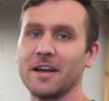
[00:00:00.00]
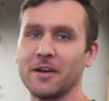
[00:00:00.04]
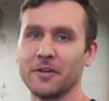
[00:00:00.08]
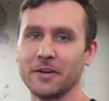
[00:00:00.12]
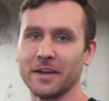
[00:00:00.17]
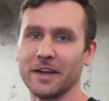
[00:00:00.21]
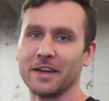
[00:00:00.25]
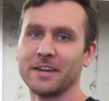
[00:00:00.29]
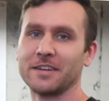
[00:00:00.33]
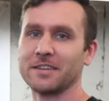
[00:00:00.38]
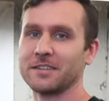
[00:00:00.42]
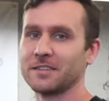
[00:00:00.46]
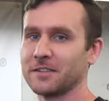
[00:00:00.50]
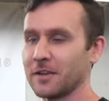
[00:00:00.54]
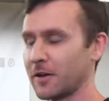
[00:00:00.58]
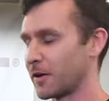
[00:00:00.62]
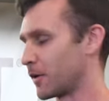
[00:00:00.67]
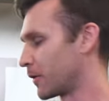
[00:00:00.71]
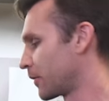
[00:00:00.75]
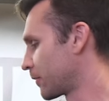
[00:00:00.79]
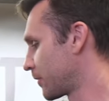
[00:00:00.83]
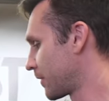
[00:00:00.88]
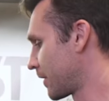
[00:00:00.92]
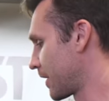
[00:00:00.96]
Okay,
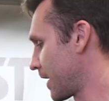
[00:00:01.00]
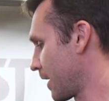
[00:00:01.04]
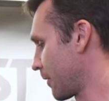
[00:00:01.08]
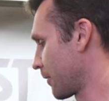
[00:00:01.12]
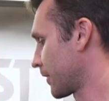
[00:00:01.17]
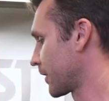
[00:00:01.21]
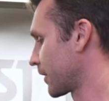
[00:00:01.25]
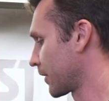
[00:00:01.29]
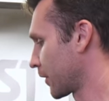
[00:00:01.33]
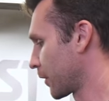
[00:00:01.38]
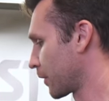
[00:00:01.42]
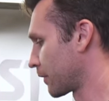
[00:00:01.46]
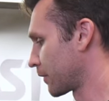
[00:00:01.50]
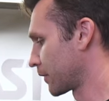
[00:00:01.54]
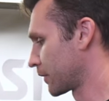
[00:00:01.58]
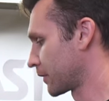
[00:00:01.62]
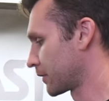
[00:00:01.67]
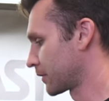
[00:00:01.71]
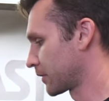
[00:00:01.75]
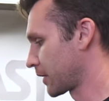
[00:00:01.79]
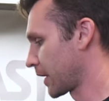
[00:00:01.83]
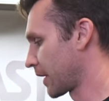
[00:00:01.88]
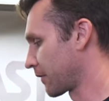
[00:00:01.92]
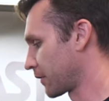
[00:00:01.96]
so now we're gonna go
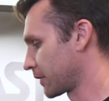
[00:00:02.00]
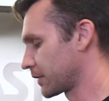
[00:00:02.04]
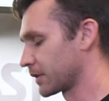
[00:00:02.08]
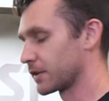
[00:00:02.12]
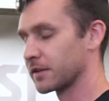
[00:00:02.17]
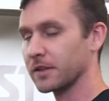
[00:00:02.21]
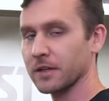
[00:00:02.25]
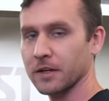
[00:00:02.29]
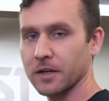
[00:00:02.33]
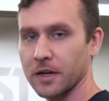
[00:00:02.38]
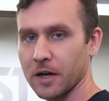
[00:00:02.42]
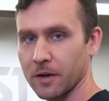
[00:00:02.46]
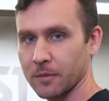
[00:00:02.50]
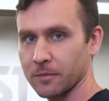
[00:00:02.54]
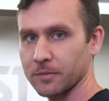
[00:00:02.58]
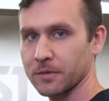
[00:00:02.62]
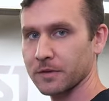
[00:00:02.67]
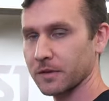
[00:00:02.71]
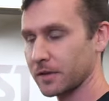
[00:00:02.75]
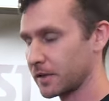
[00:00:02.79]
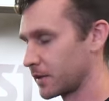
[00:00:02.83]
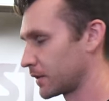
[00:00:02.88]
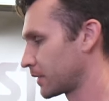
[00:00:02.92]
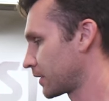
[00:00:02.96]
over everything that
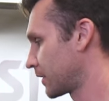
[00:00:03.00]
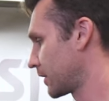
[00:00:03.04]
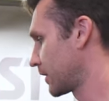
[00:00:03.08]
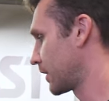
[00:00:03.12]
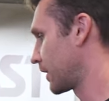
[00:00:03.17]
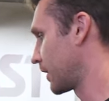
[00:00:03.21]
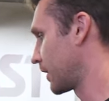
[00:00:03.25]
comes in the